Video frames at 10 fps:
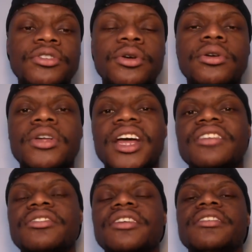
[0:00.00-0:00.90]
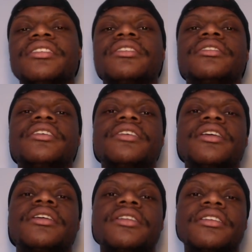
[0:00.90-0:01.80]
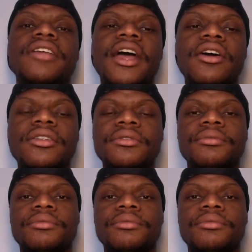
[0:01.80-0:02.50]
So yes, let's get on.